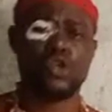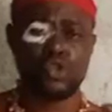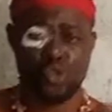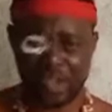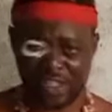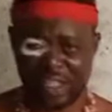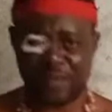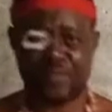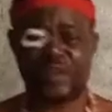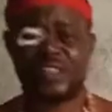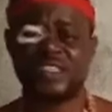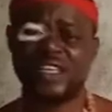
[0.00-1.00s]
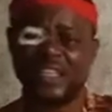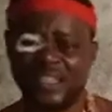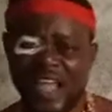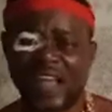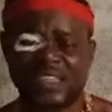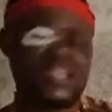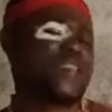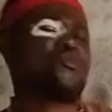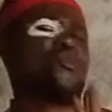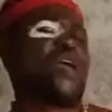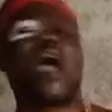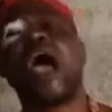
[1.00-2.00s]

to establish that we